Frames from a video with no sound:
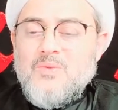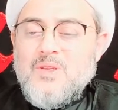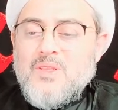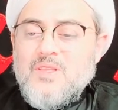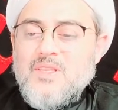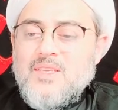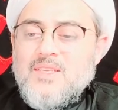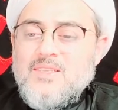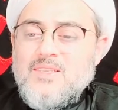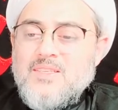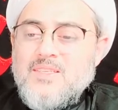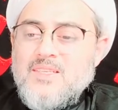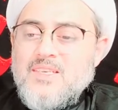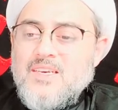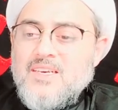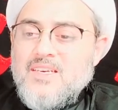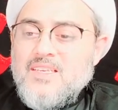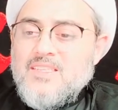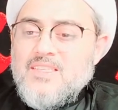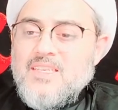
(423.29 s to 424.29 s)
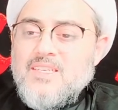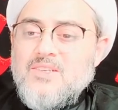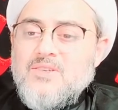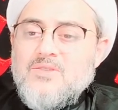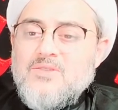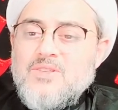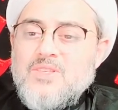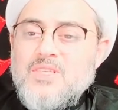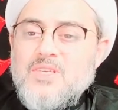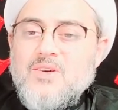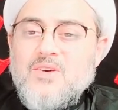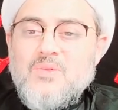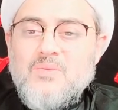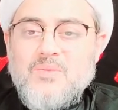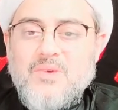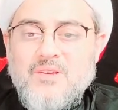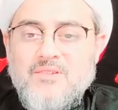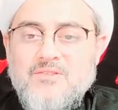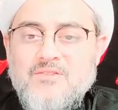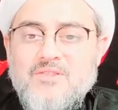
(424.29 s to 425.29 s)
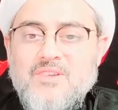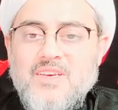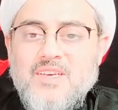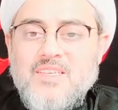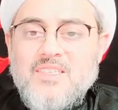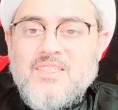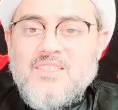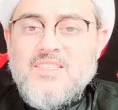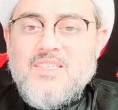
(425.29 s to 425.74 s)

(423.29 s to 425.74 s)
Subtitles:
but these tears that you see on my face,